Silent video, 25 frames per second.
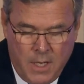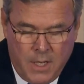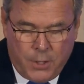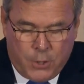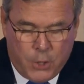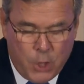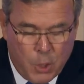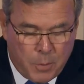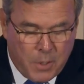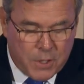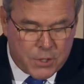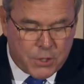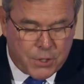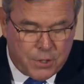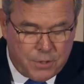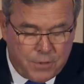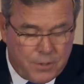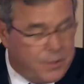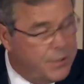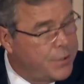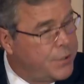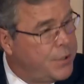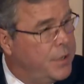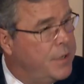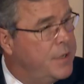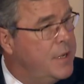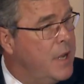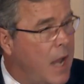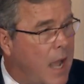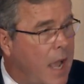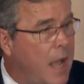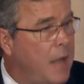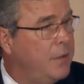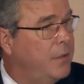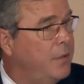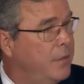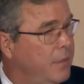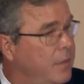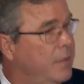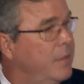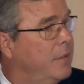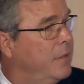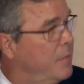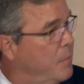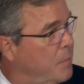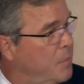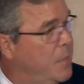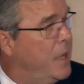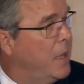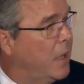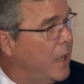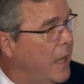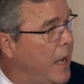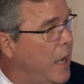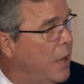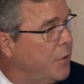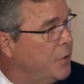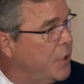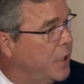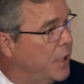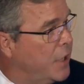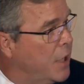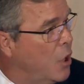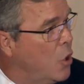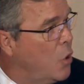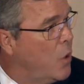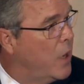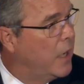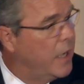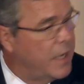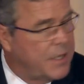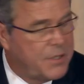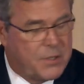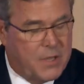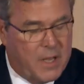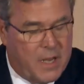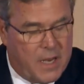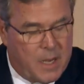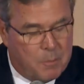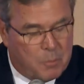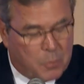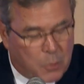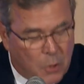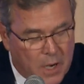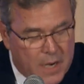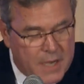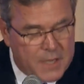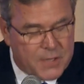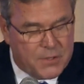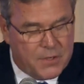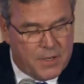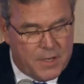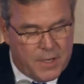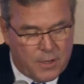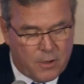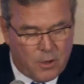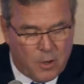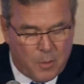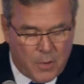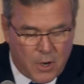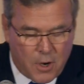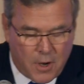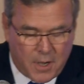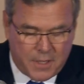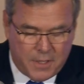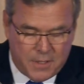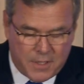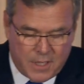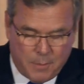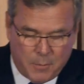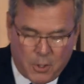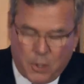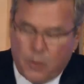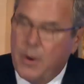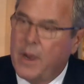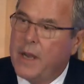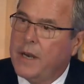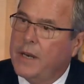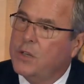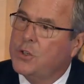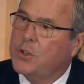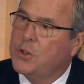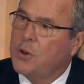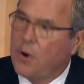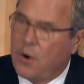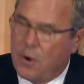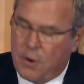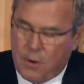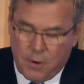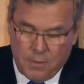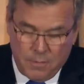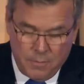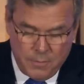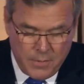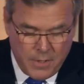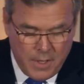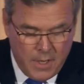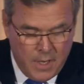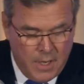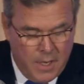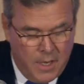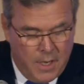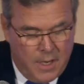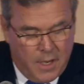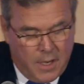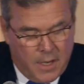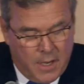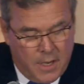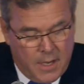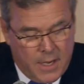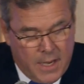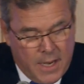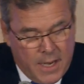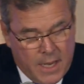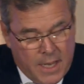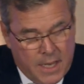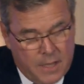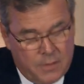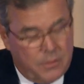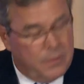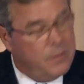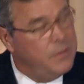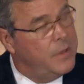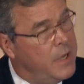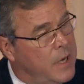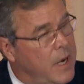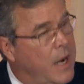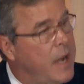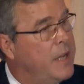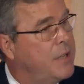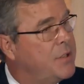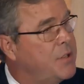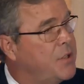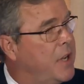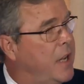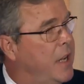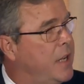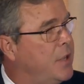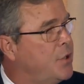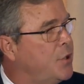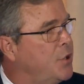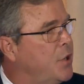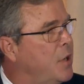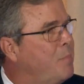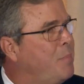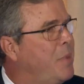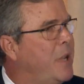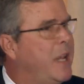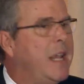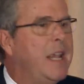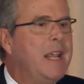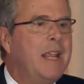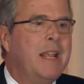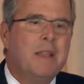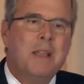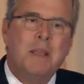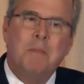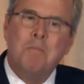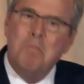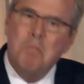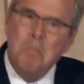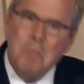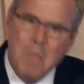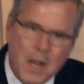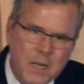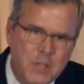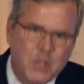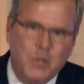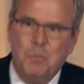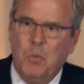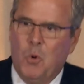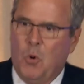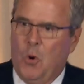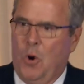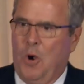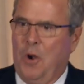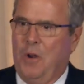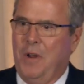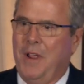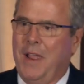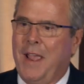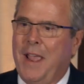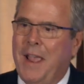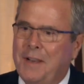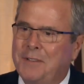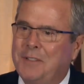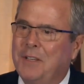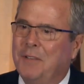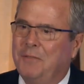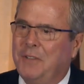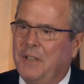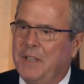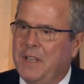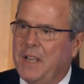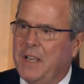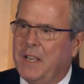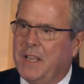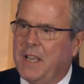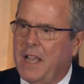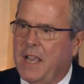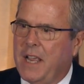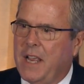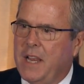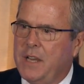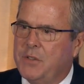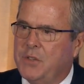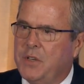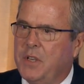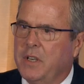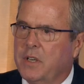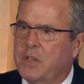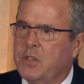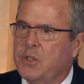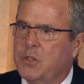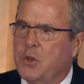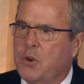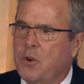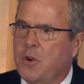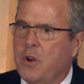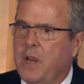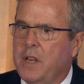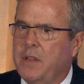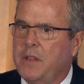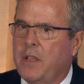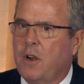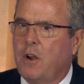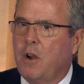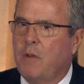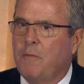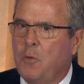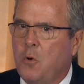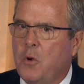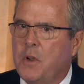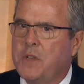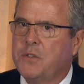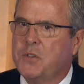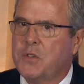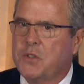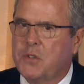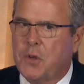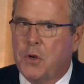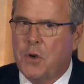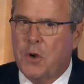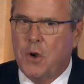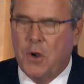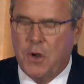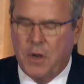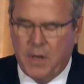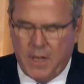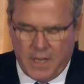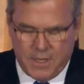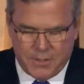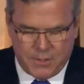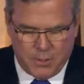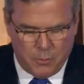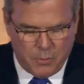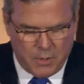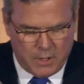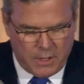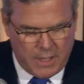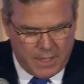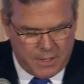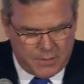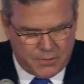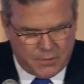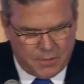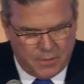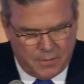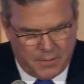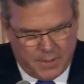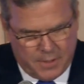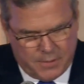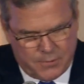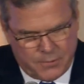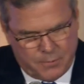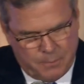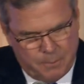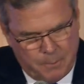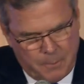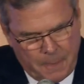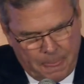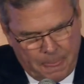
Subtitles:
Cuba should not be allowed to go unless they embrace the Inter-American Democratic Charter, and the United States should be much more actively engaged in assuring that our voice is heard as it relates to this.